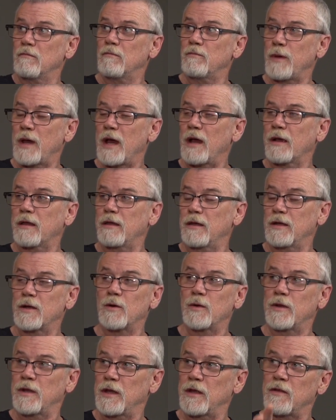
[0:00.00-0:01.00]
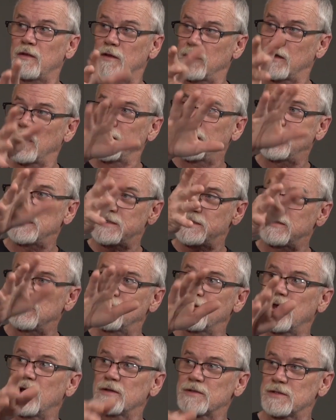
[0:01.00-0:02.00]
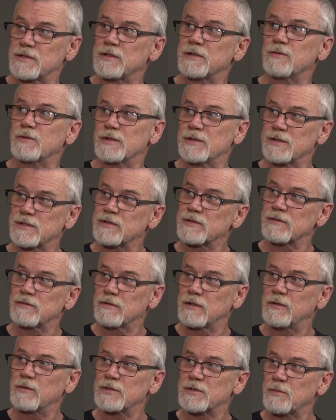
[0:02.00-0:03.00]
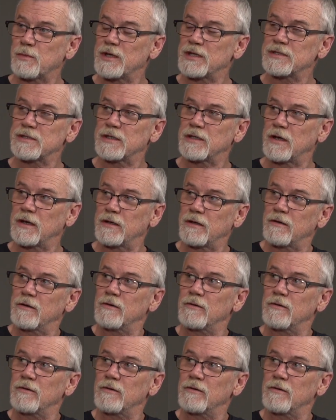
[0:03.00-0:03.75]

Back, in the 90s, 2000s, it was based in Idaho.